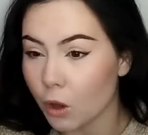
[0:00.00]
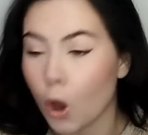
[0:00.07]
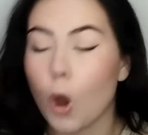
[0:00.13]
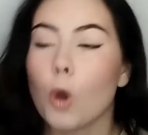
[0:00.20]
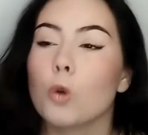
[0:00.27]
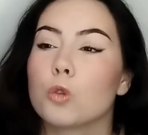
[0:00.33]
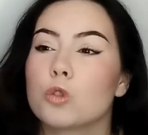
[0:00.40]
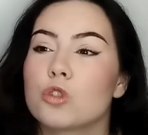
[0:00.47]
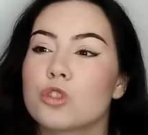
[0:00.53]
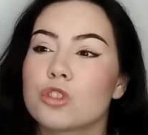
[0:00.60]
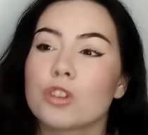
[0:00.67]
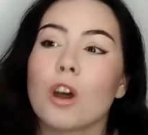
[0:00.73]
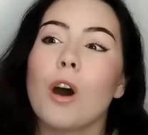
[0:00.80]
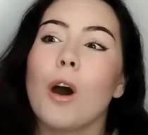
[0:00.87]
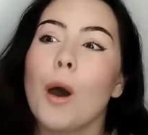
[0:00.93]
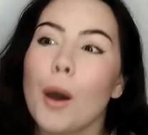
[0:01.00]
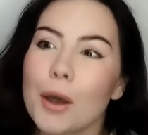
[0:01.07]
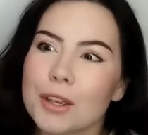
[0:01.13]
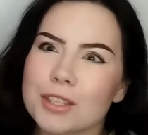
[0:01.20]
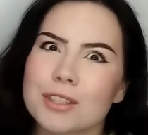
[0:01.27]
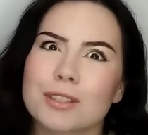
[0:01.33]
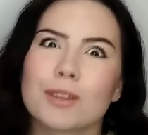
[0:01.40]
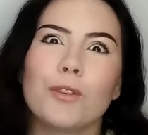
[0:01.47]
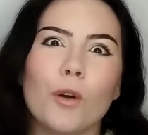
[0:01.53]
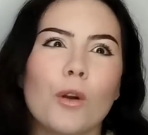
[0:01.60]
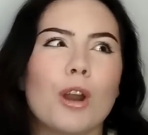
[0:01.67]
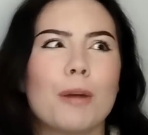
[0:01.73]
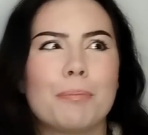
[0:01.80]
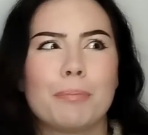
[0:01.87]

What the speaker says: hosts asked for